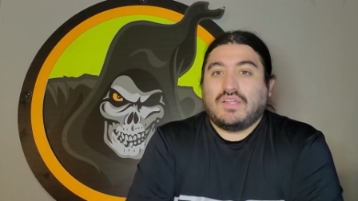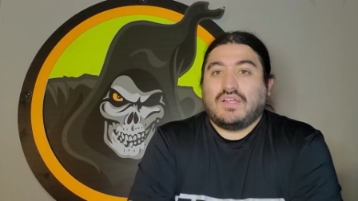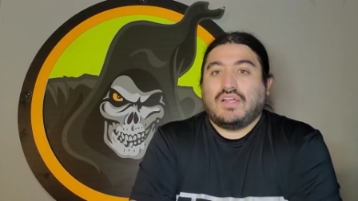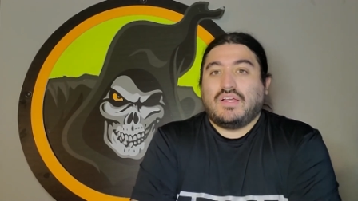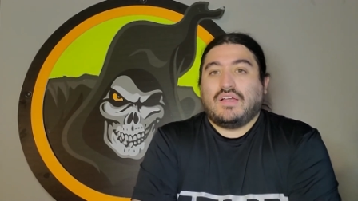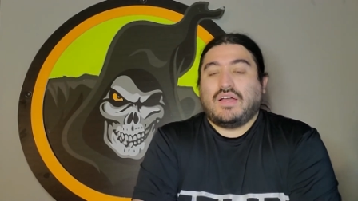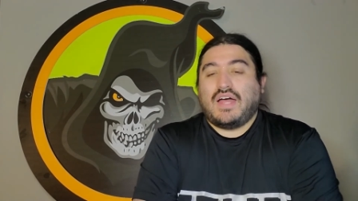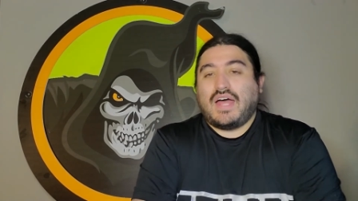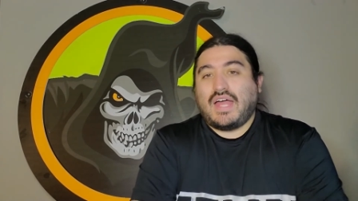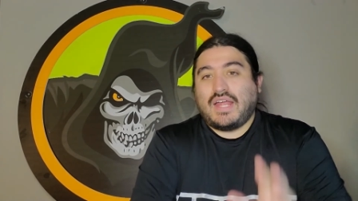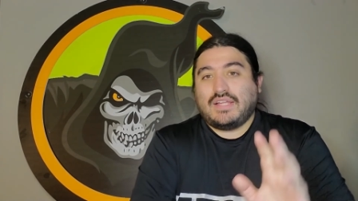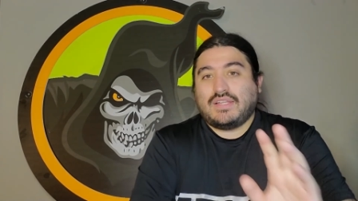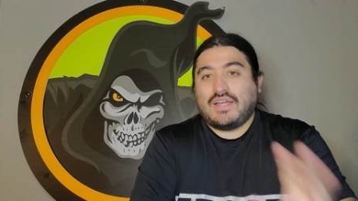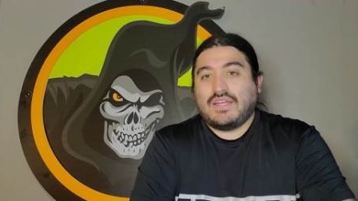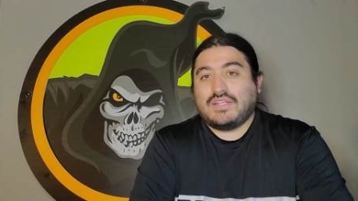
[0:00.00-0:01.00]
uh,
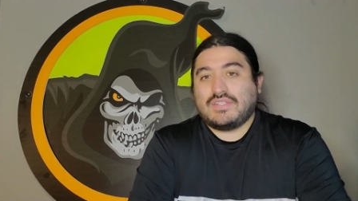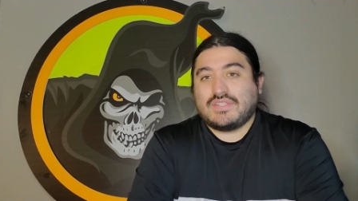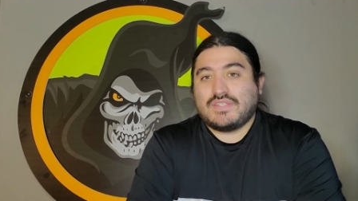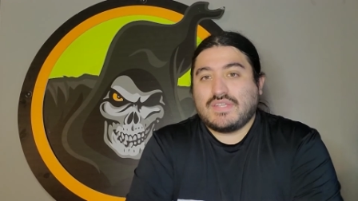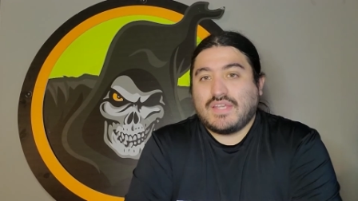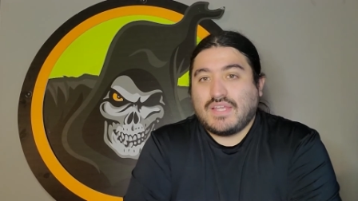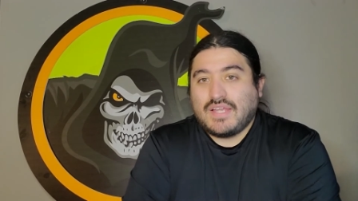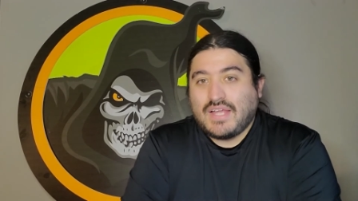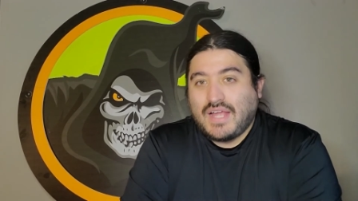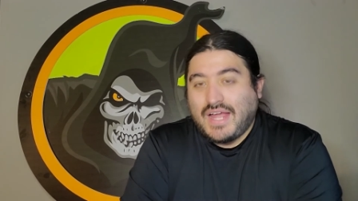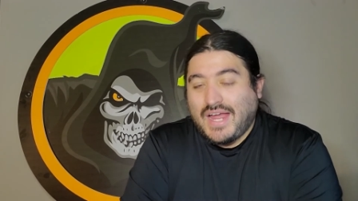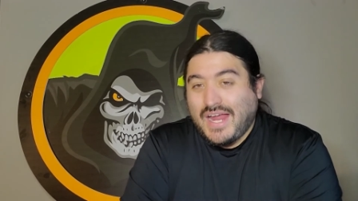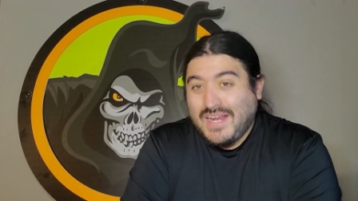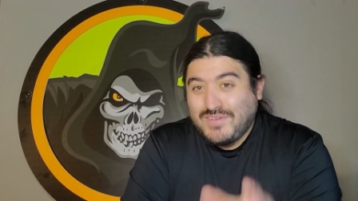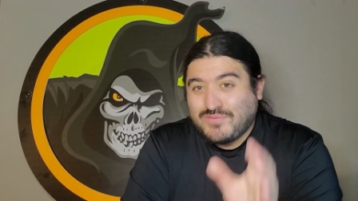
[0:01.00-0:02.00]
highlights
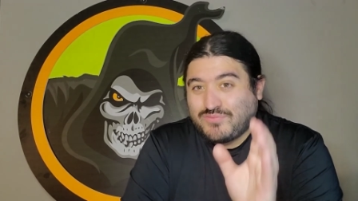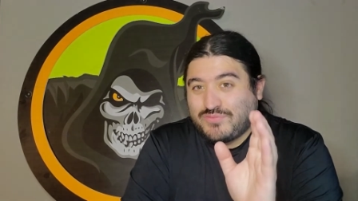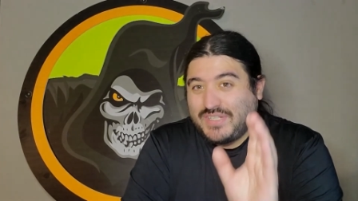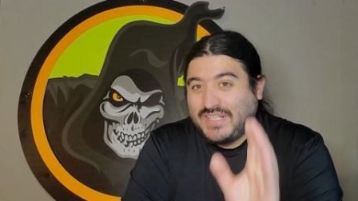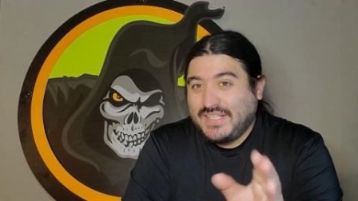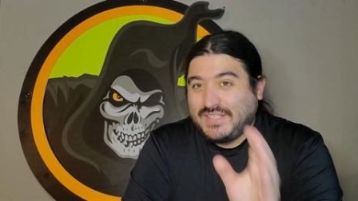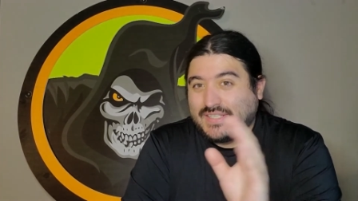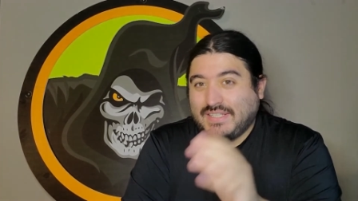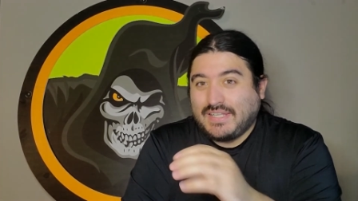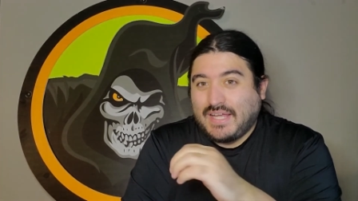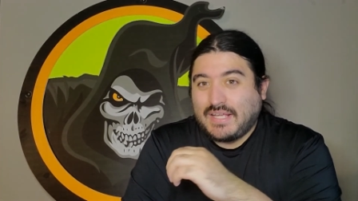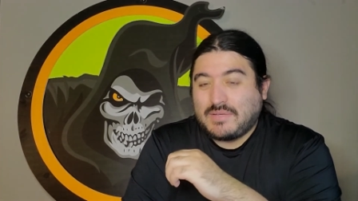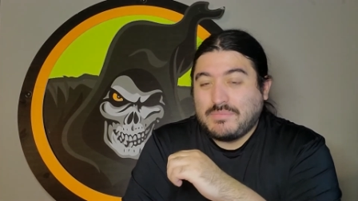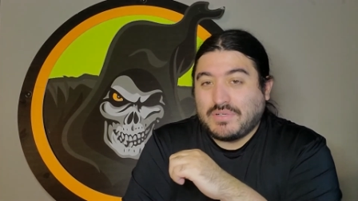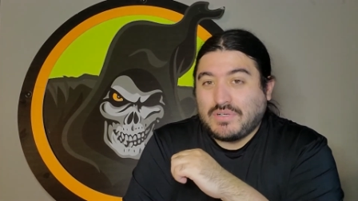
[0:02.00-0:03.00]
I really
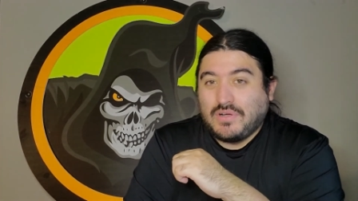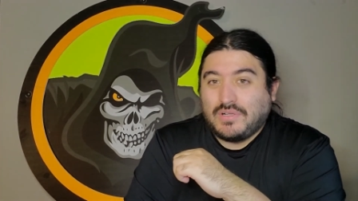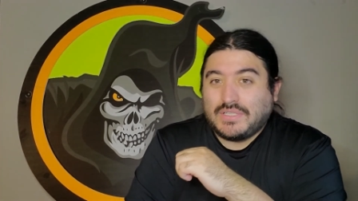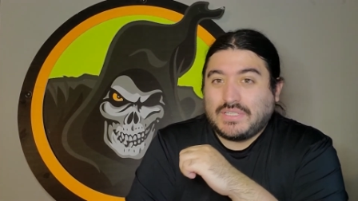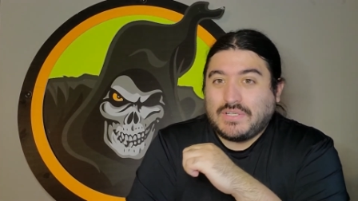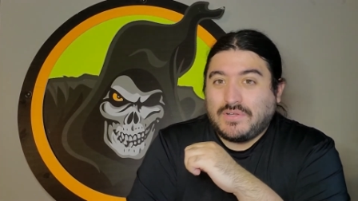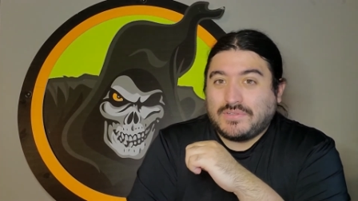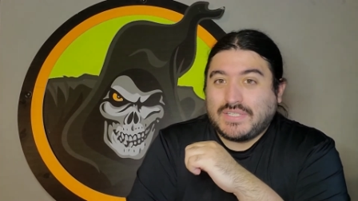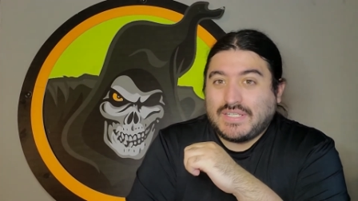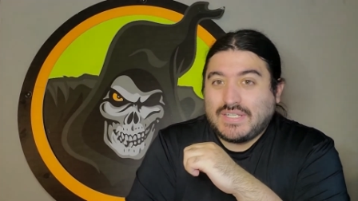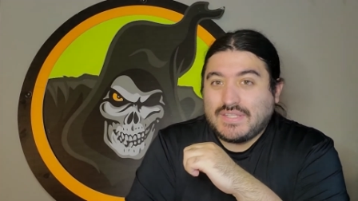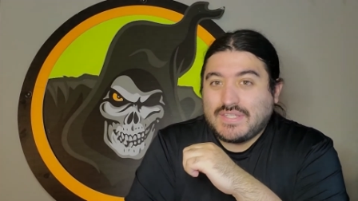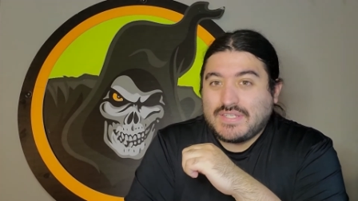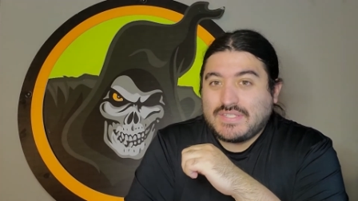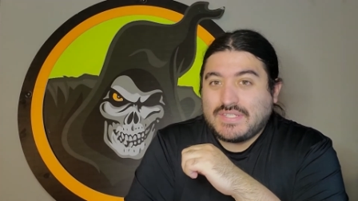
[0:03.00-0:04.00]
like Macaulay Culkin
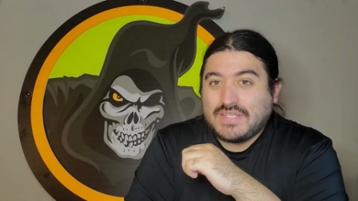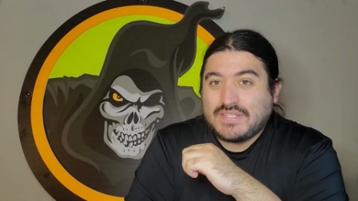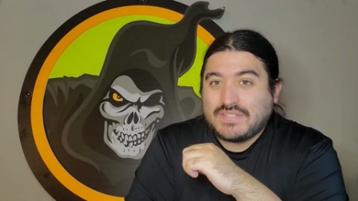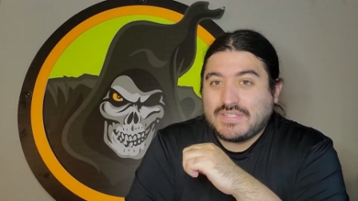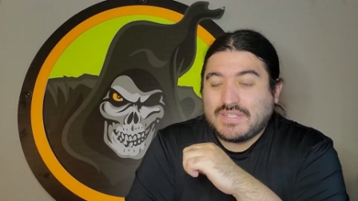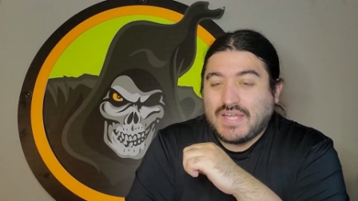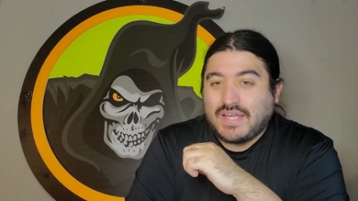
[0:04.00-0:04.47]
in this season.